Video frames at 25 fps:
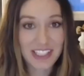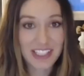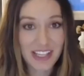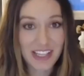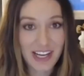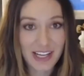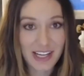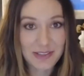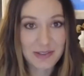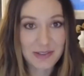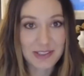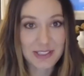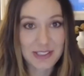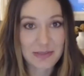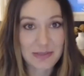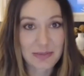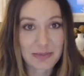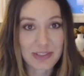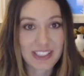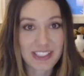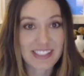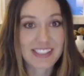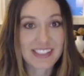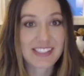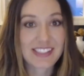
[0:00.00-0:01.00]
awkwardly
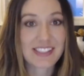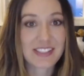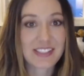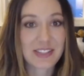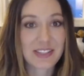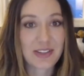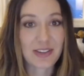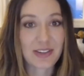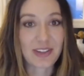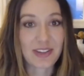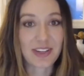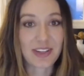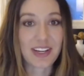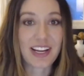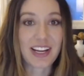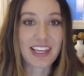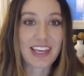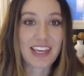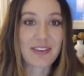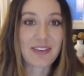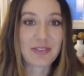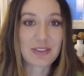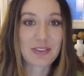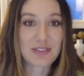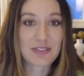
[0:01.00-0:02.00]
blitzed her. I
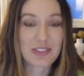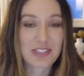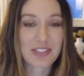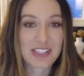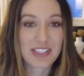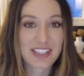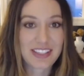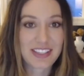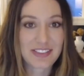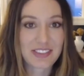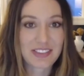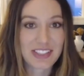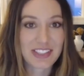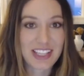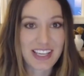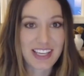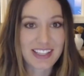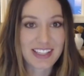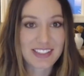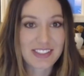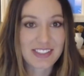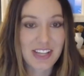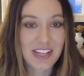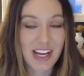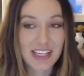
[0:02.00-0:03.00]
can't believe she even
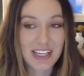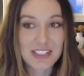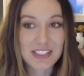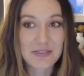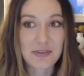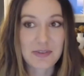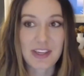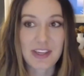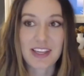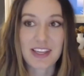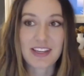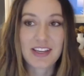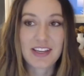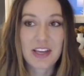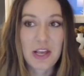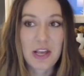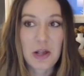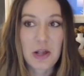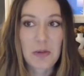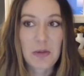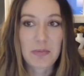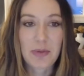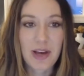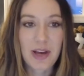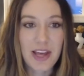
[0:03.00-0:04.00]
talked to me.
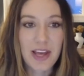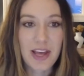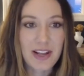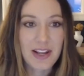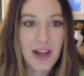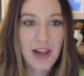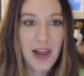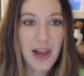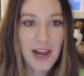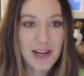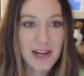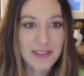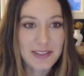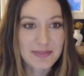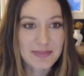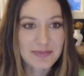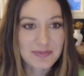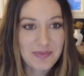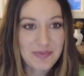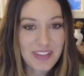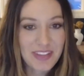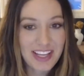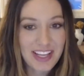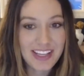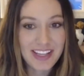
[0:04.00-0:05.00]
But I
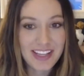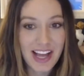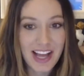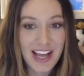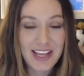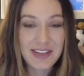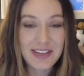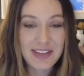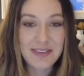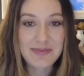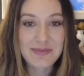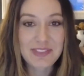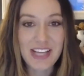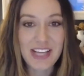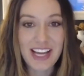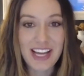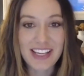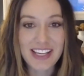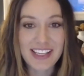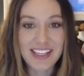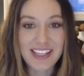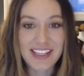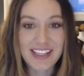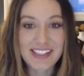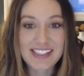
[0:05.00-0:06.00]
am
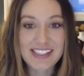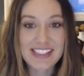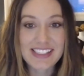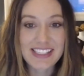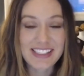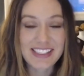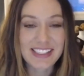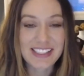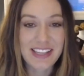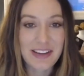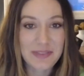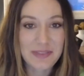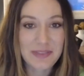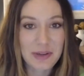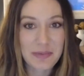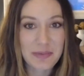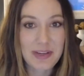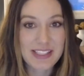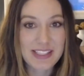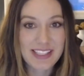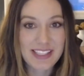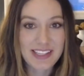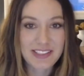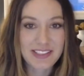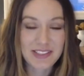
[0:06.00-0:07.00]
Jackie Sitton. I'm your
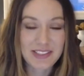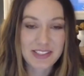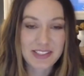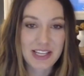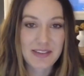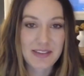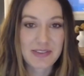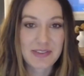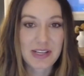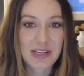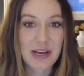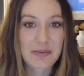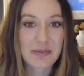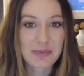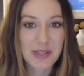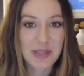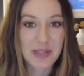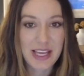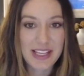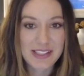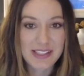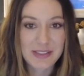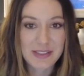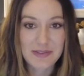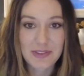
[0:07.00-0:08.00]
Presidential Diamond
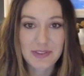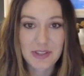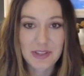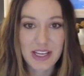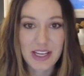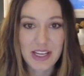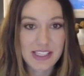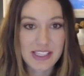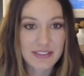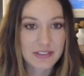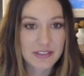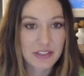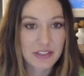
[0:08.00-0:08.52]
Upline. So if you guys ever